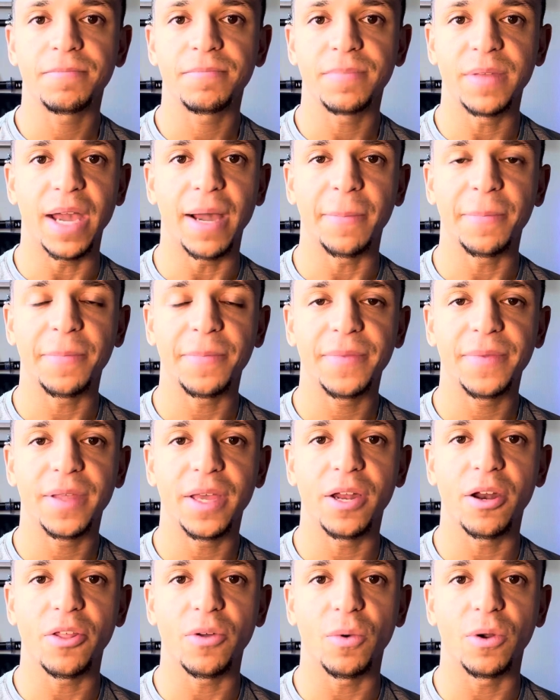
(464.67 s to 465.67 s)
Yeah.
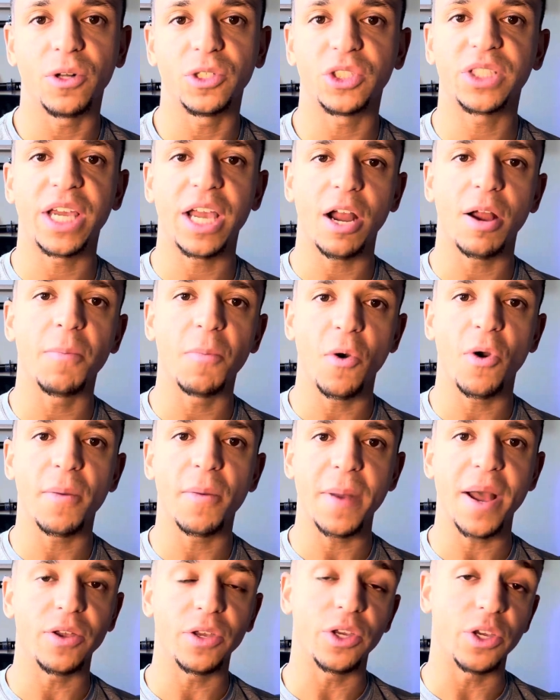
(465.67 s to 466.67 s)
In other words, care more
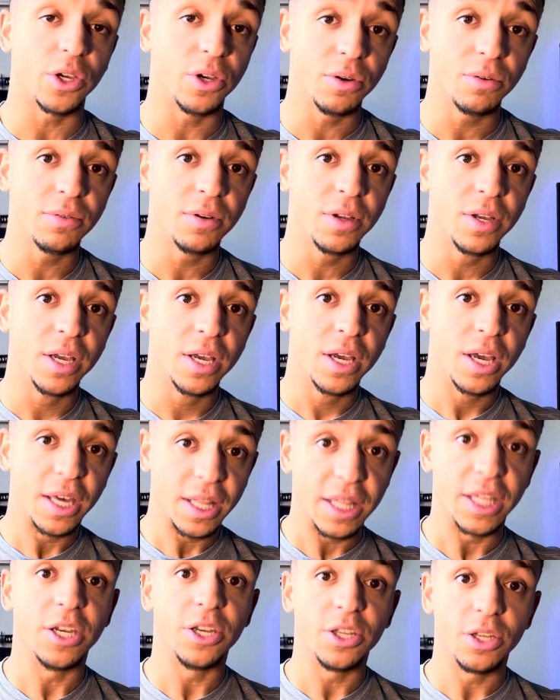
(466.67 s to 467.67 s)
about you
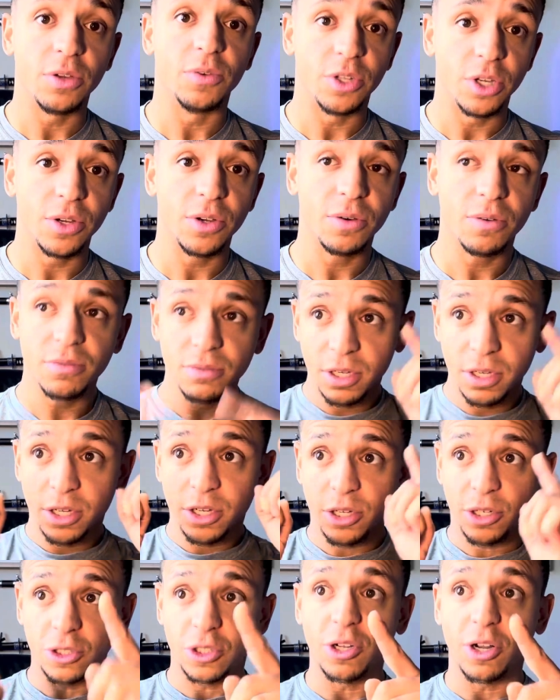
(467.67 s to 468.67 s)
than you do
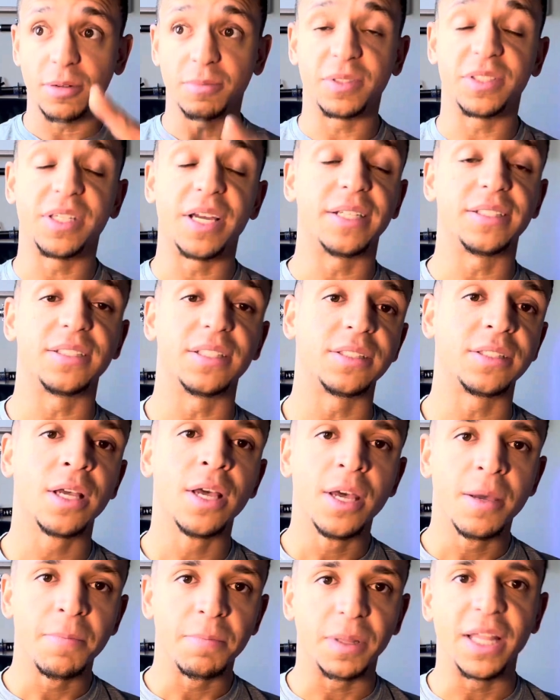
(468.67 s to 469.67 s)
your circumstances.
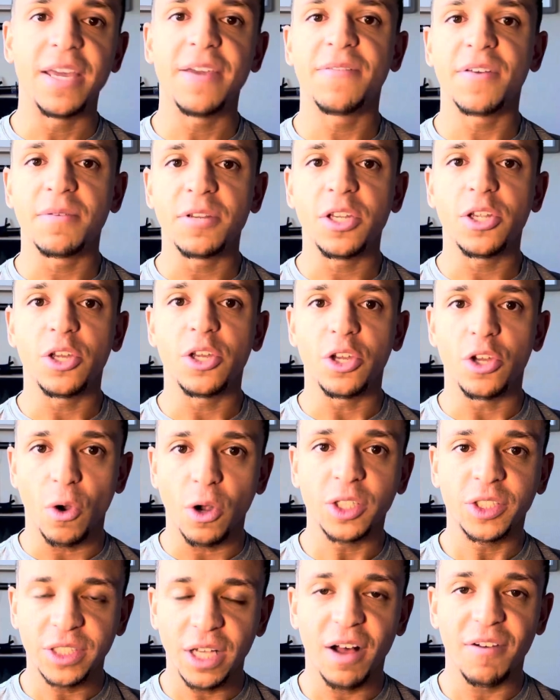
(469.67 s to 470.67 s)
Believe in
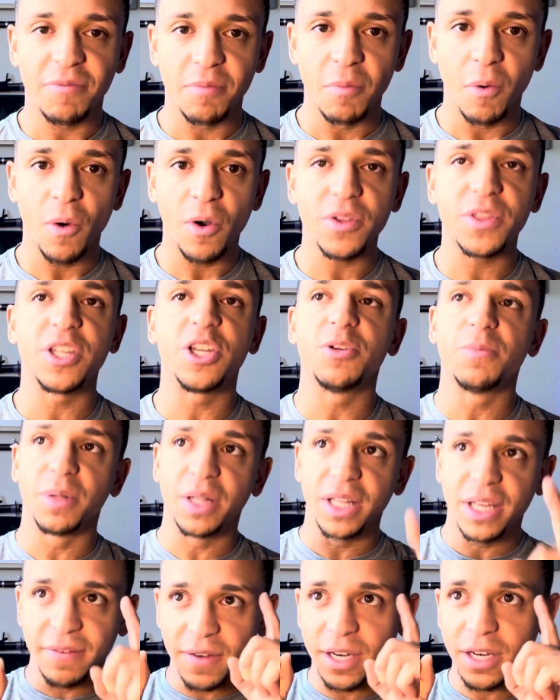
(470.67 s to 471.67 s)
yourself more than you
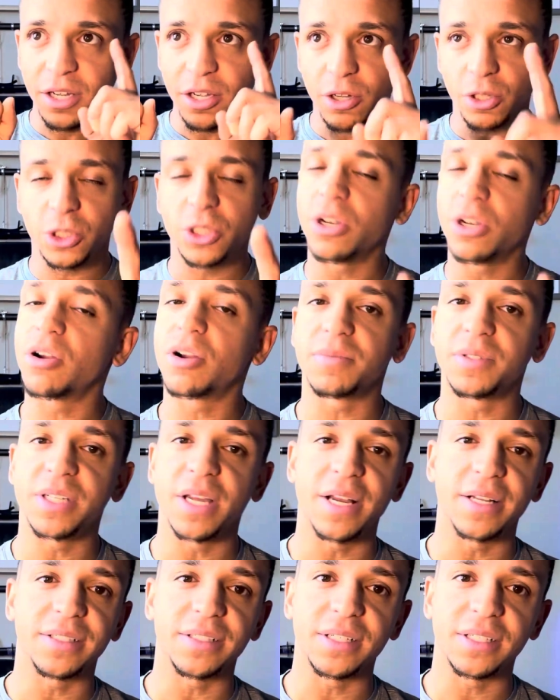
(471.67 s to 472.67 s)
believe in your
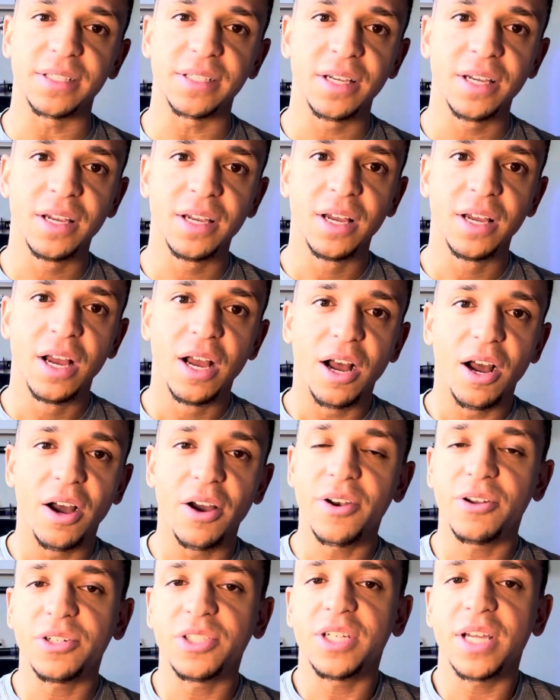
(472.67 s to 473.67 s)
circumstances.
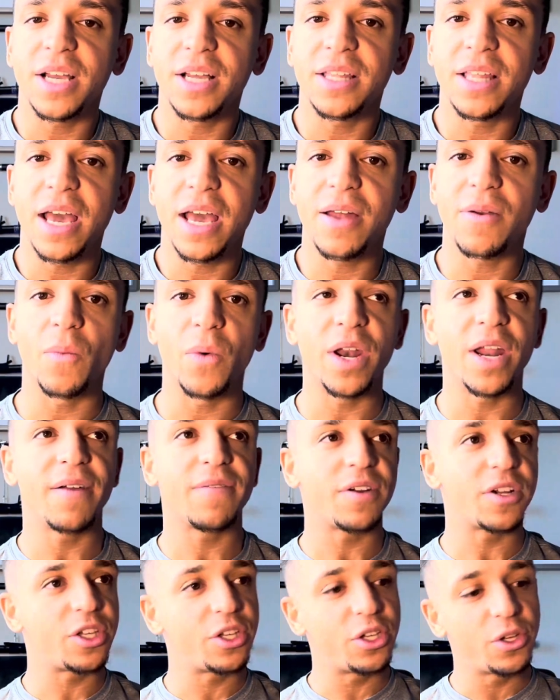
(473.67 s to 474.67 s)
Understand that
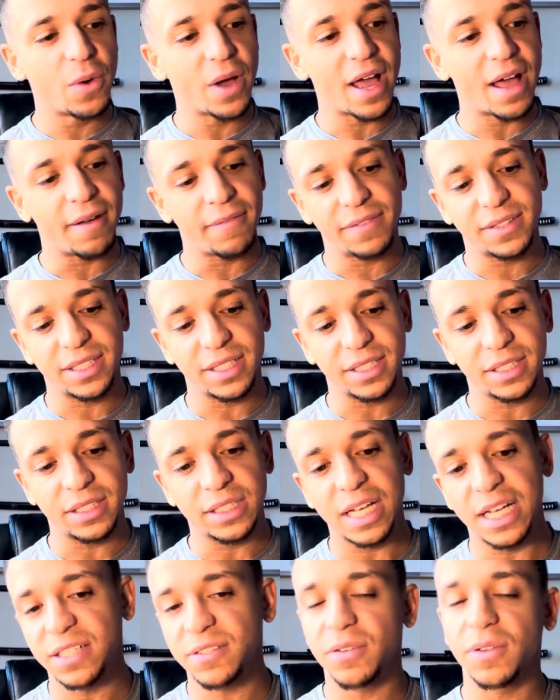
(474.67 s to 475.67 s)
whenever you have
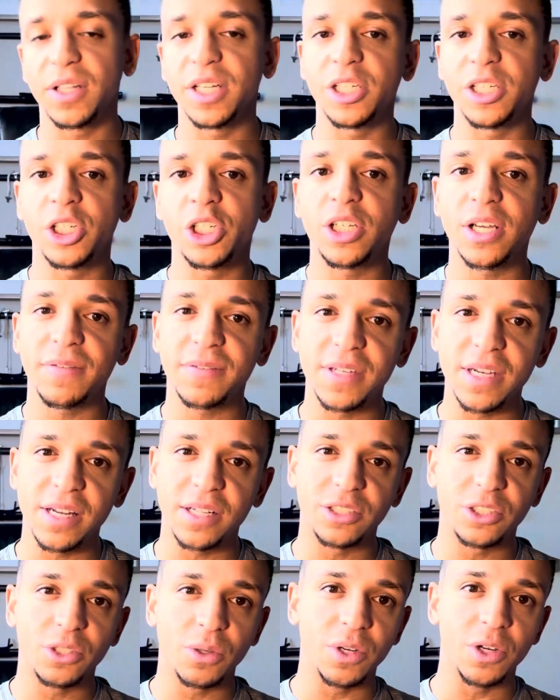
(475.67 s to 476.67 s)
successfully shifted
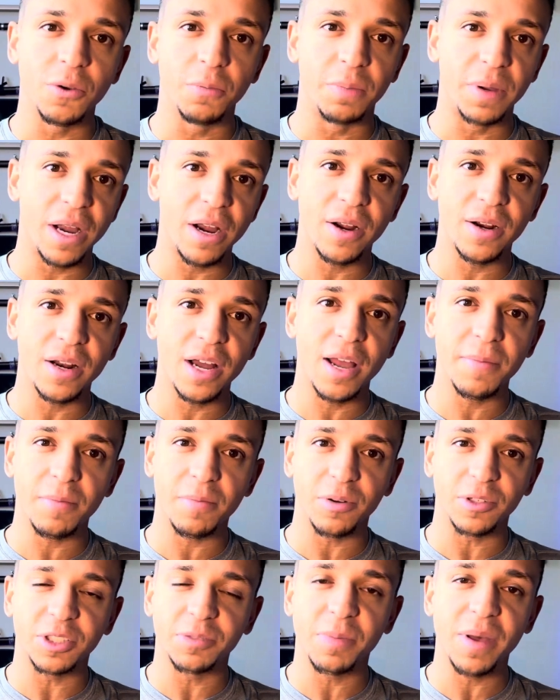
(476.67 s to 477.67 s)
into a new paradigm and
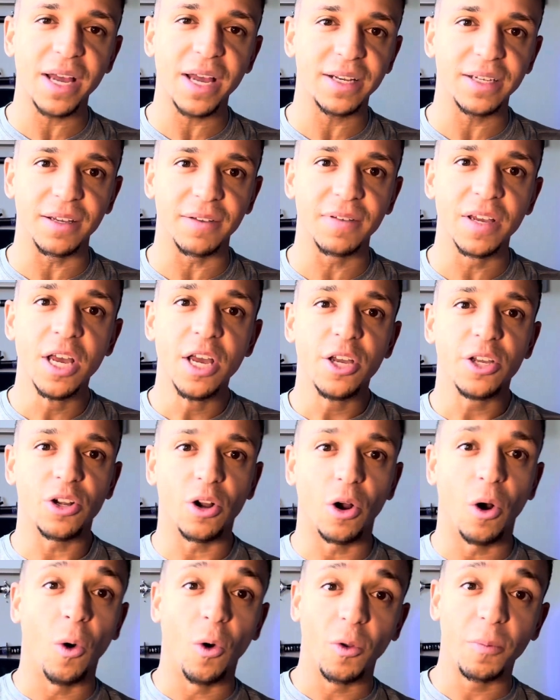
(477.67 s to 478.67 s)
perspective,
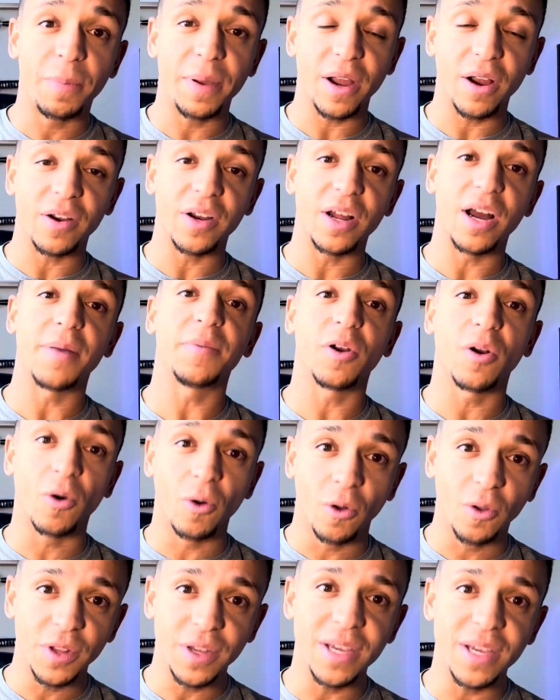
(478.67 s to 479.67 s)
your old paradigm, your
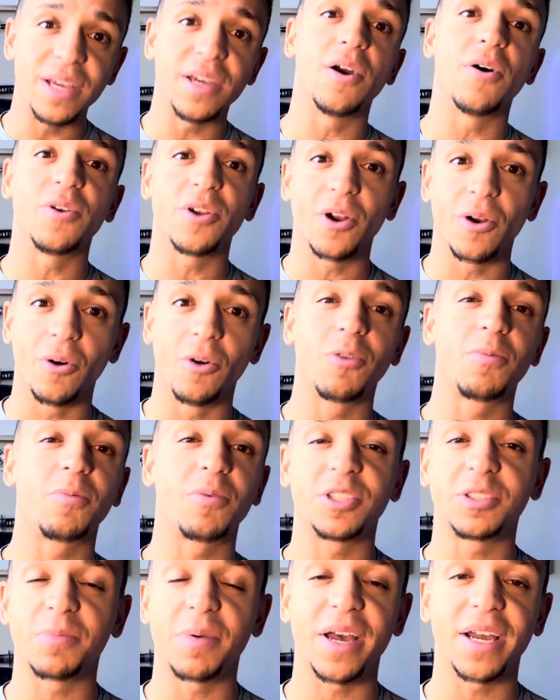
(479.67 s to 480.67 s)
old ego, your old
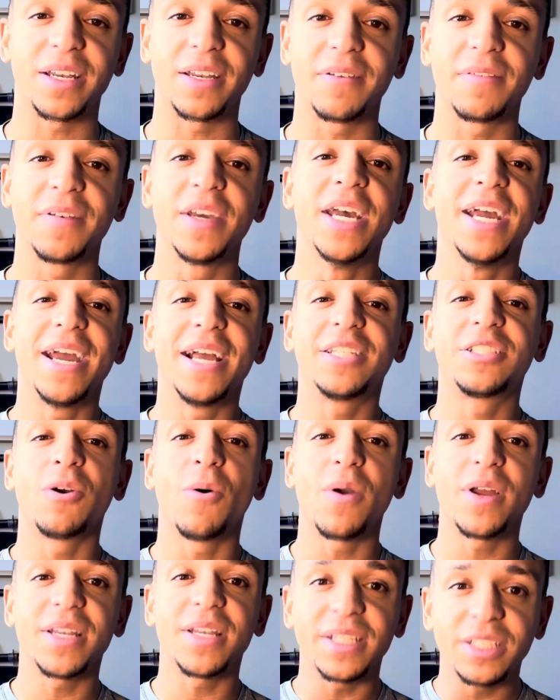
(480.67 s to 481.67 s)
perspective is
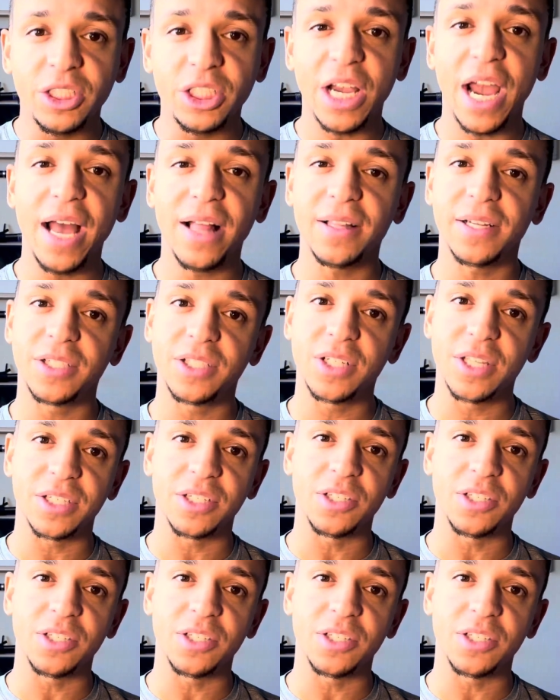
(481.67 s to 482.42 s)
going to challenge this